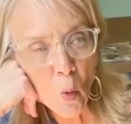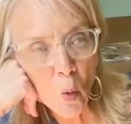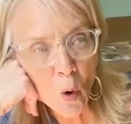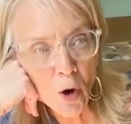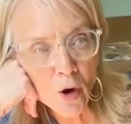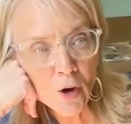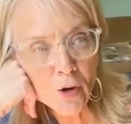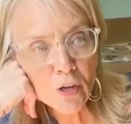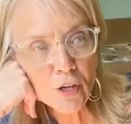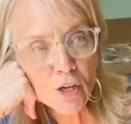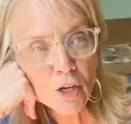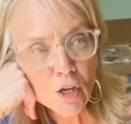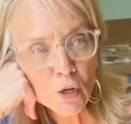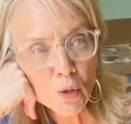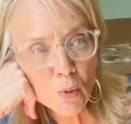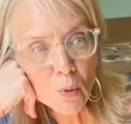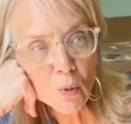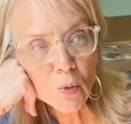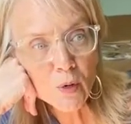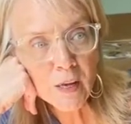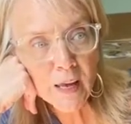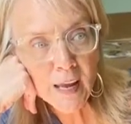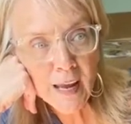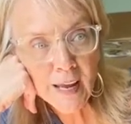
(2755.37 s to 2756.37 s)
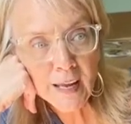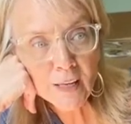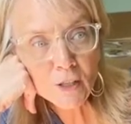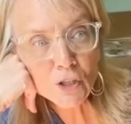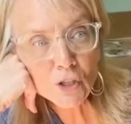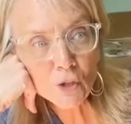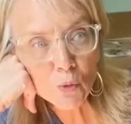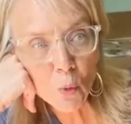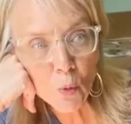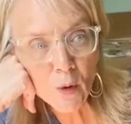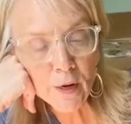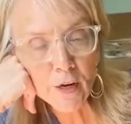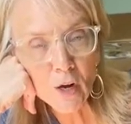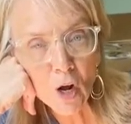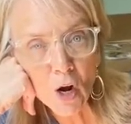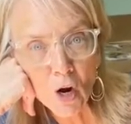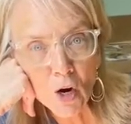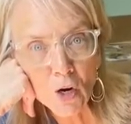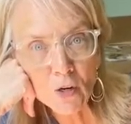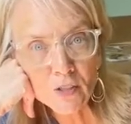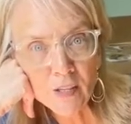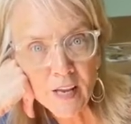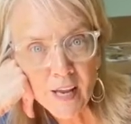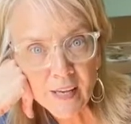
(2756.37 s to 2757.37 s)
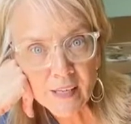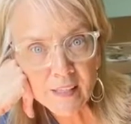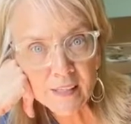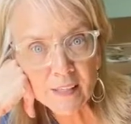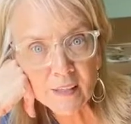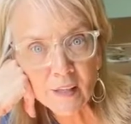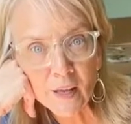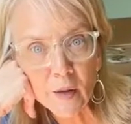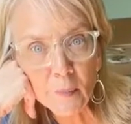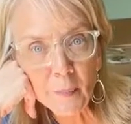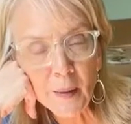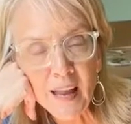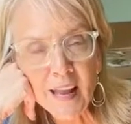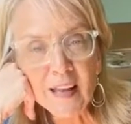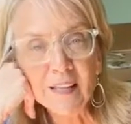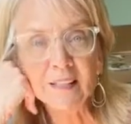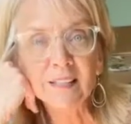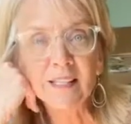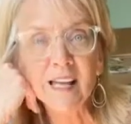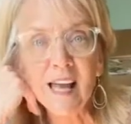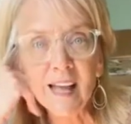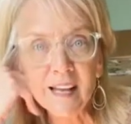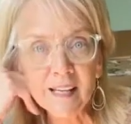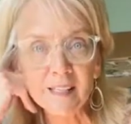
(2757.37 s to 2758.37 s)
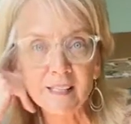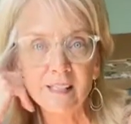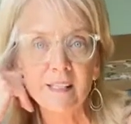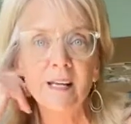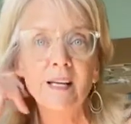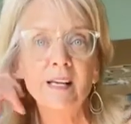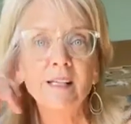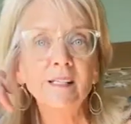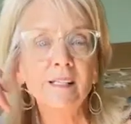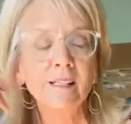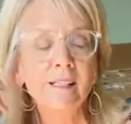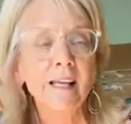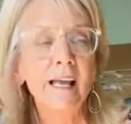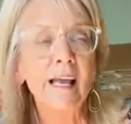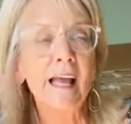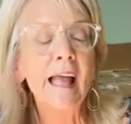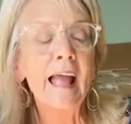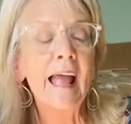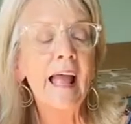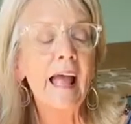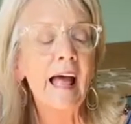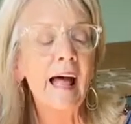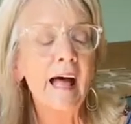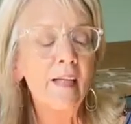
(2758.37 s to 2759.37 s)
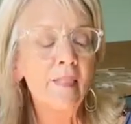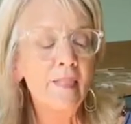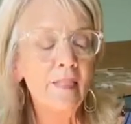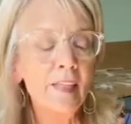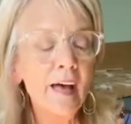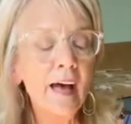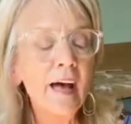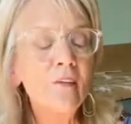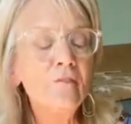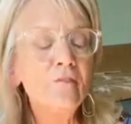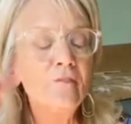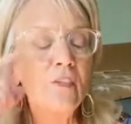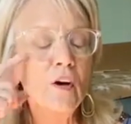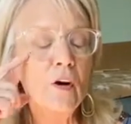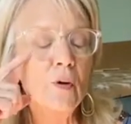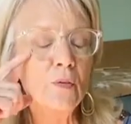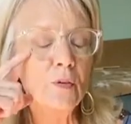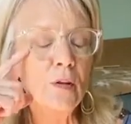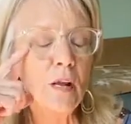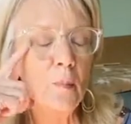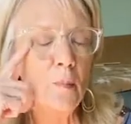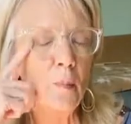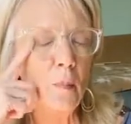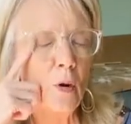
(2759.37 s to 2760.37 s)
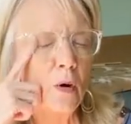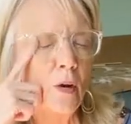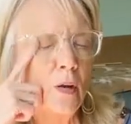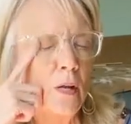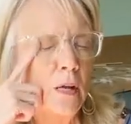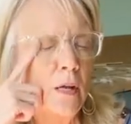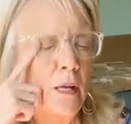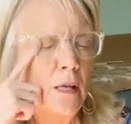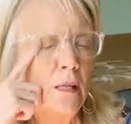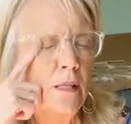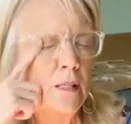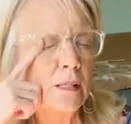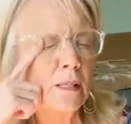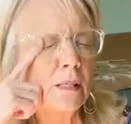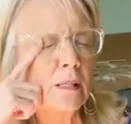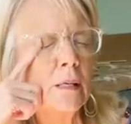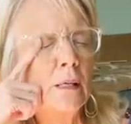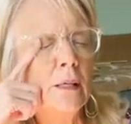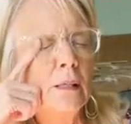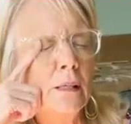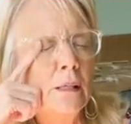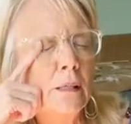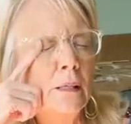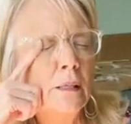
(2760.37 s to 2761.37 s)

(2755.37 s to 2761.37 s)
Or you can join our text club and text us, and that phone number is